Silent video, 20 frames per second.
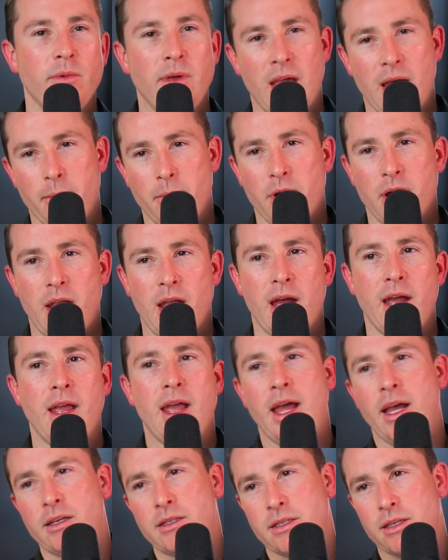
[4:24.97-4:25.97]
Yep. Okay,
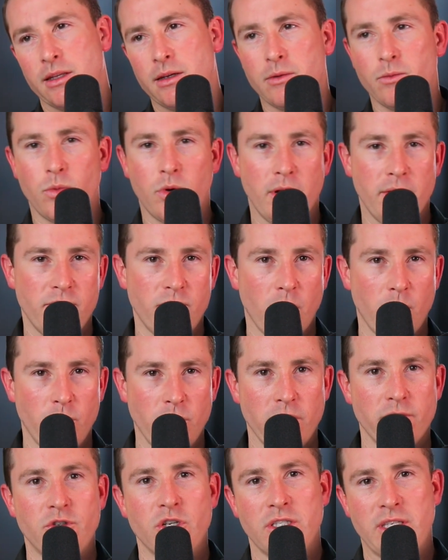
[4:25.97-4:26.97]
excellent. What
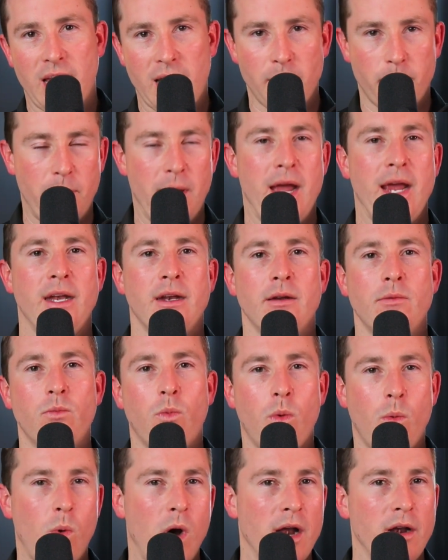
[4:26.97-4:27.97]
you've just had it painted?
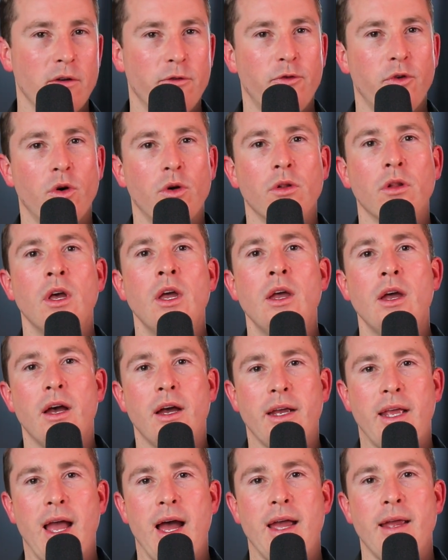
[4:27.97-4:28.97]
Wonderful.
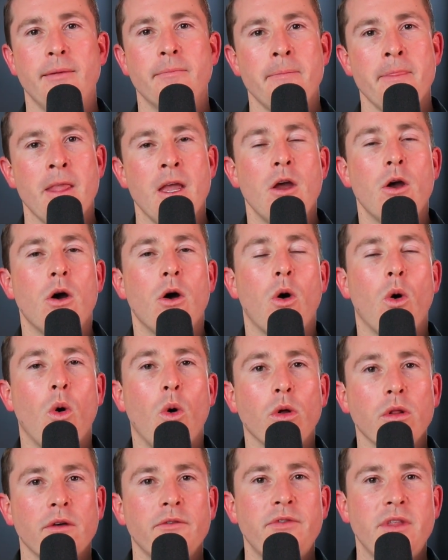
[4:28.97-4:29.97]
Okay,
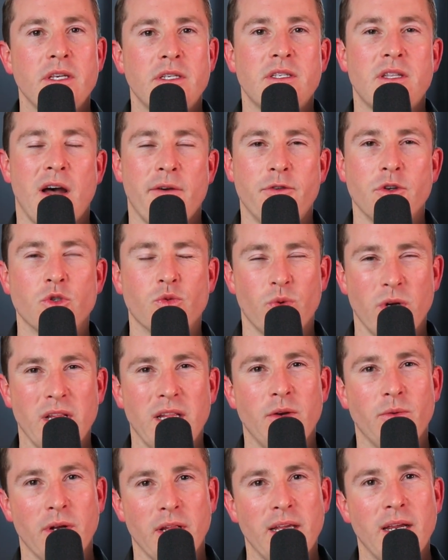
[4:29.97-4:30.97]
all of this stuff is
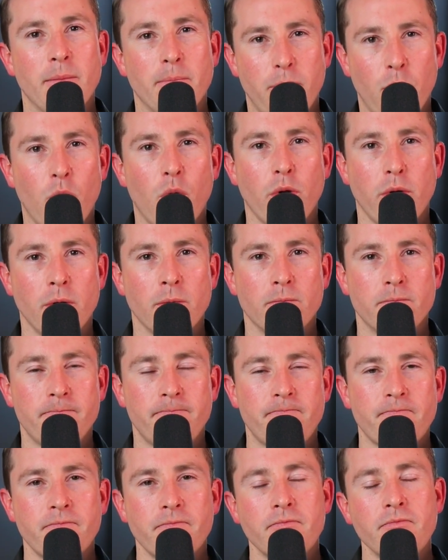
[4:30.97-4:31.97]
really, really important.
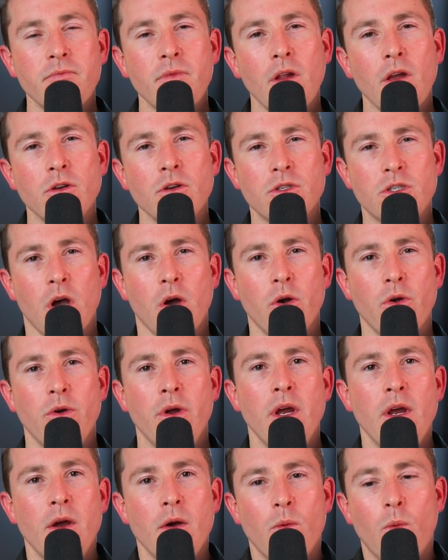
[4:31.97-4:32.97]
So
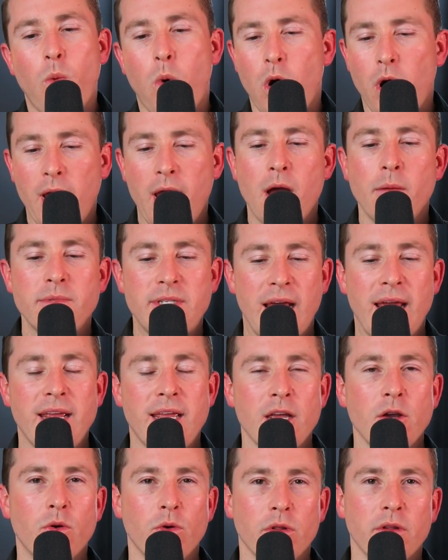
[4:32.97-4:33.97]
why I'm
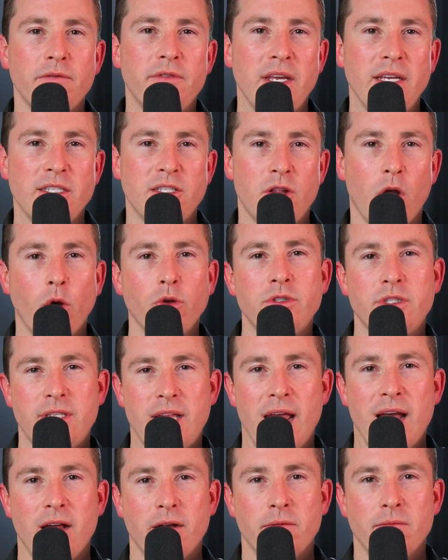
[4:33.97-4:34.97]
taking all of these notes
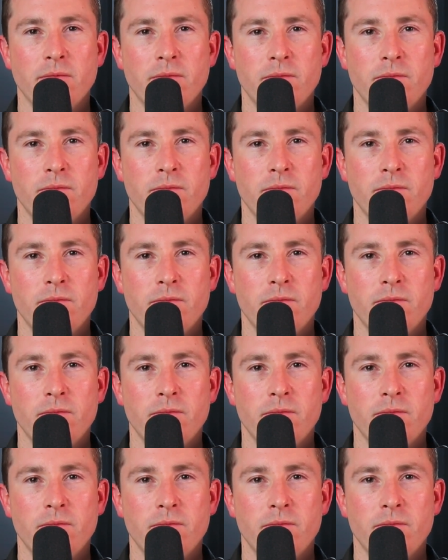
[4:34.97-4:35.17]
down.